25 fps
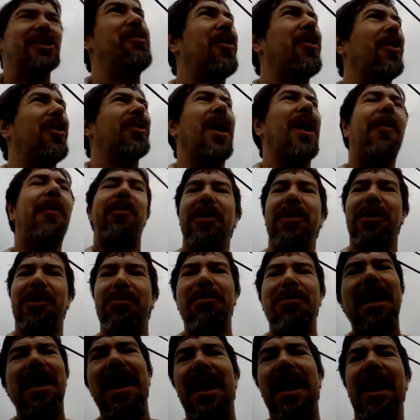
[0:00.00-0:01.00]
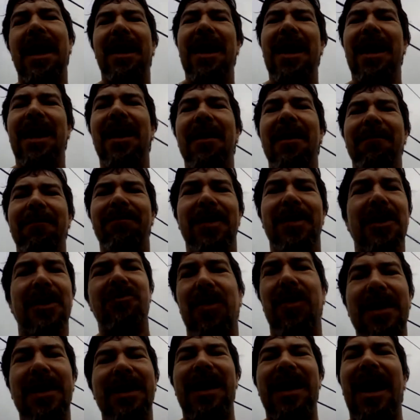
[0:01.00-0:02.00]
She broke up with me,
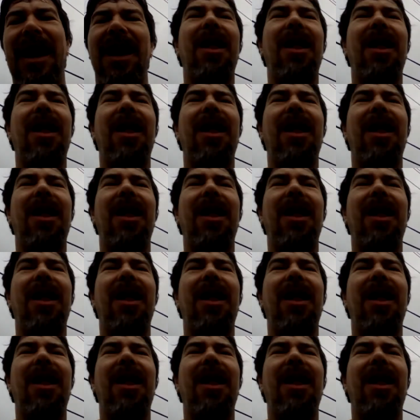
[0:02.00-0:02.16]
this one